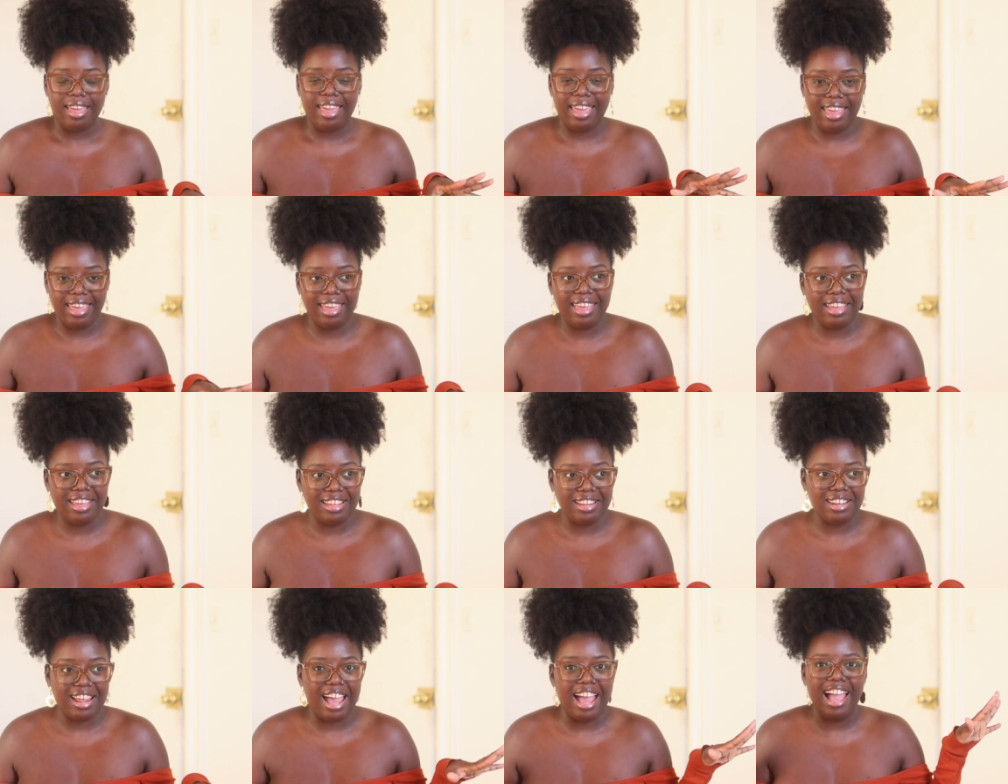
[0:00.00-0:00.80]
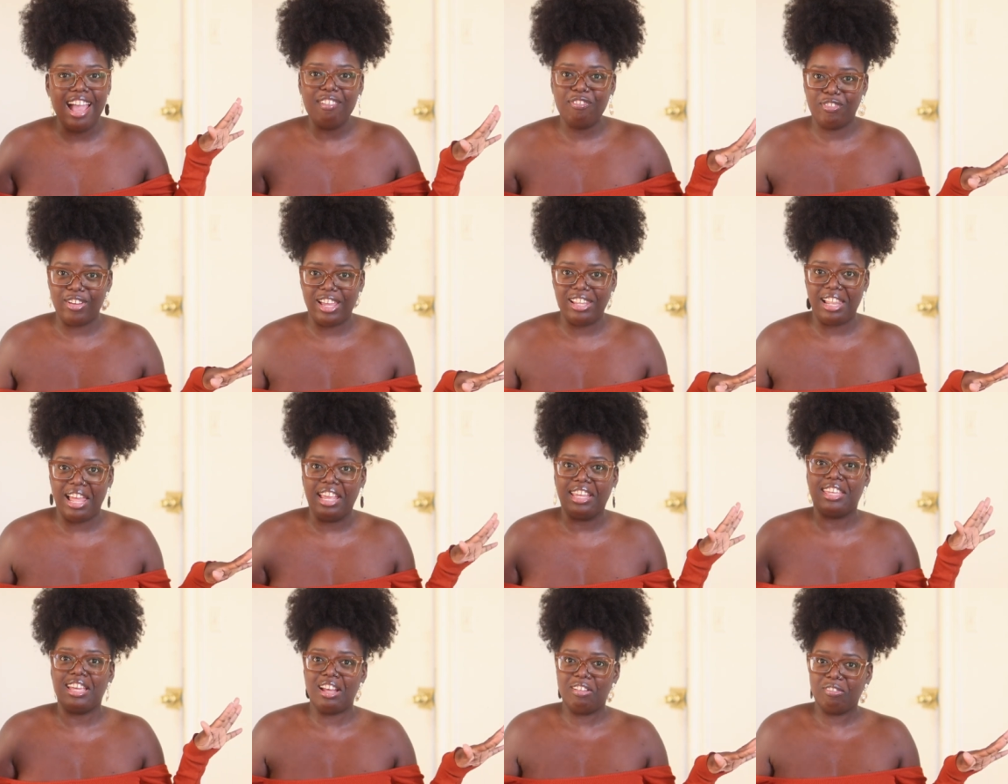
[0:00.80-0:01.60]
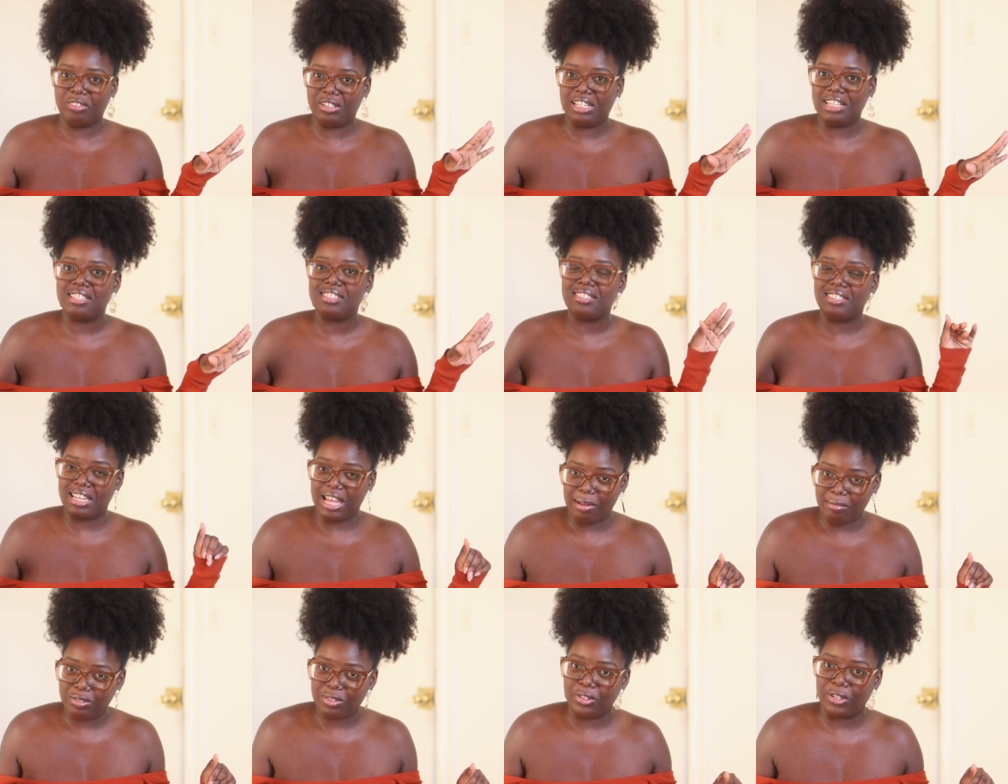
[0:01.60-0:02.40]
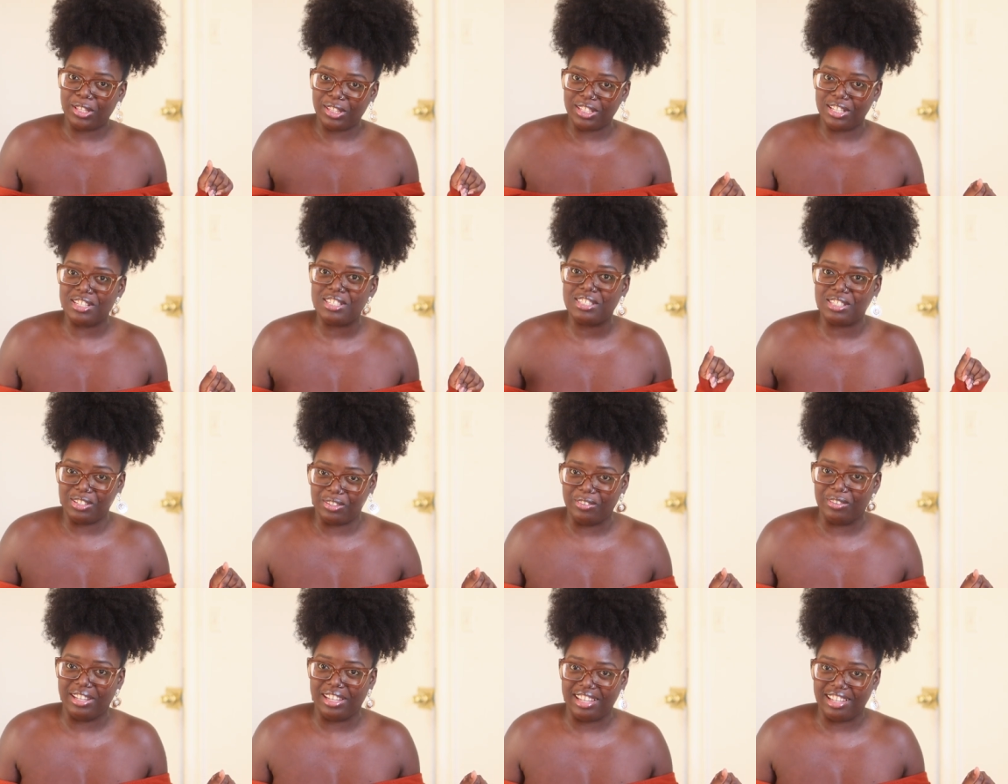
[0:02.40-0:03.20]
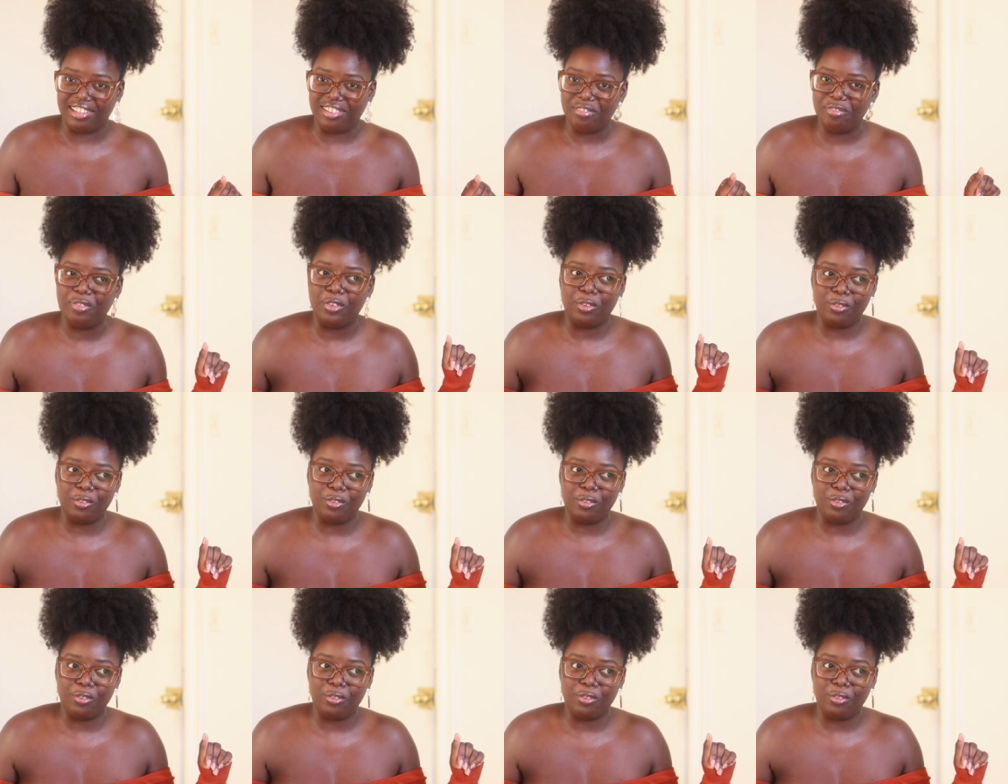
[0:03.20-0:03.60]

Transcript: And I felt like y'all really slept on this unit. For